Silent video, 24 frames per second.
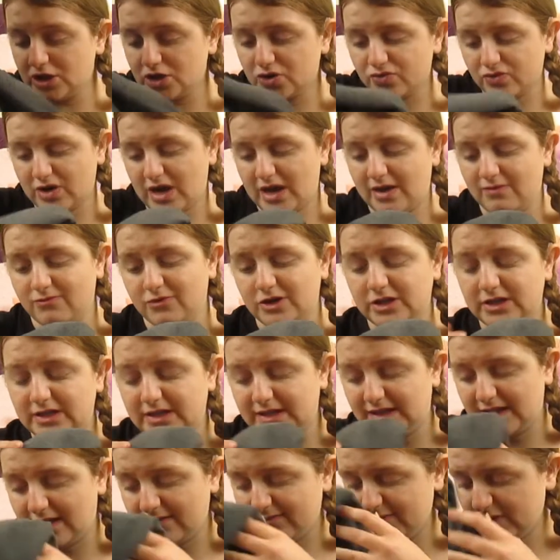grey and really
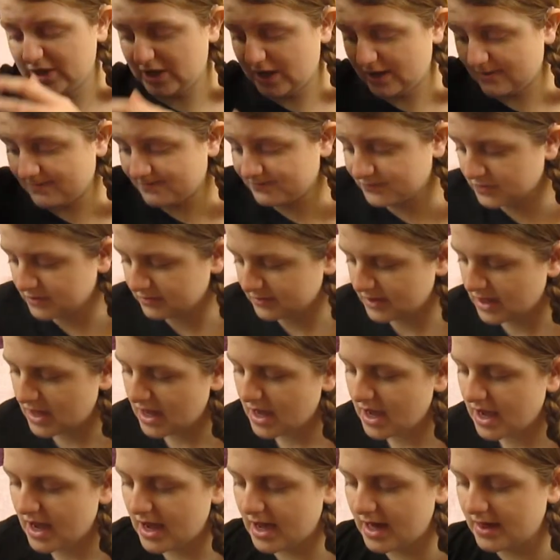lovely.
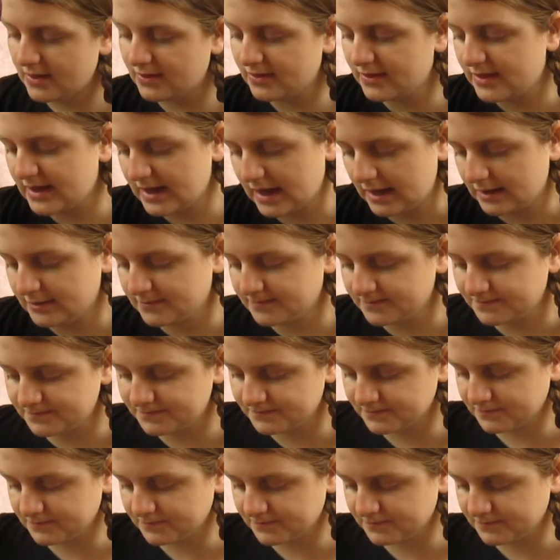And then